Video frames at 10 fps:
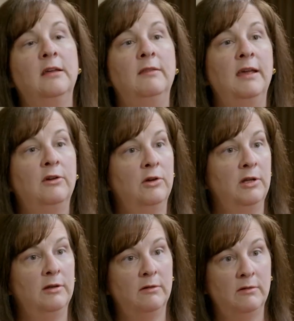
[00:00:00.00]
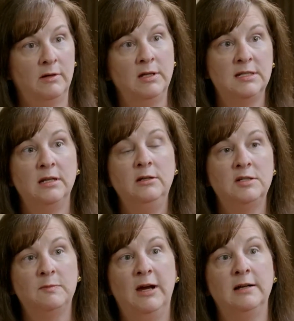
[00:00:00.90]
They could continue
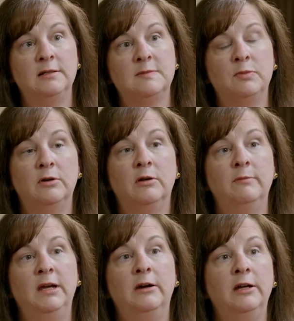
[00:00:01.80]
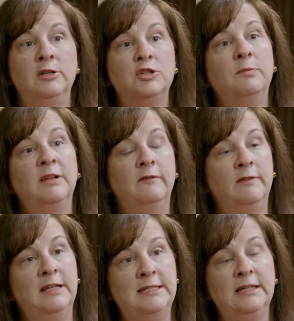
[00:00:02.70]
to practice plural marriage, but
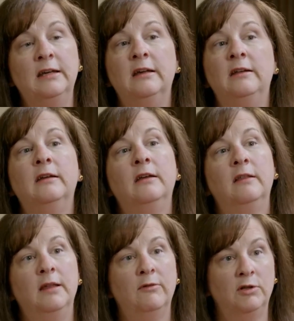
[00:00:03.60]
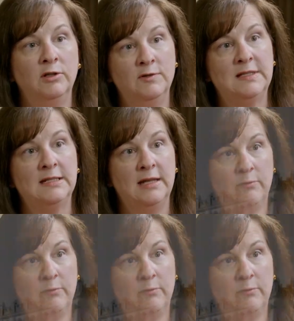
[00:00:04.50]
if they did, they would lose the